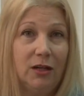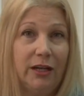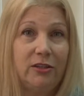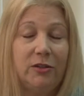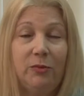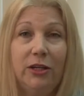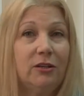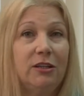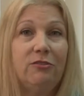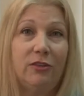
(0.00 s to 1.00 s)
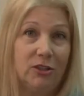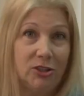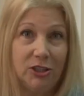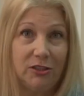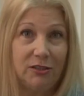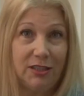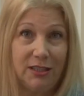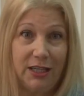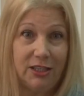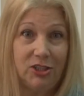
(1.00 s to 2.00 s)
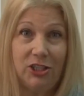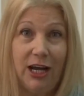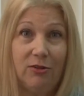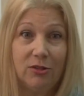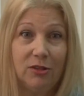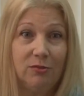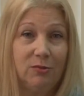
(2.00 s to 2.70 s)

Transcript: I could barely function. To take a shower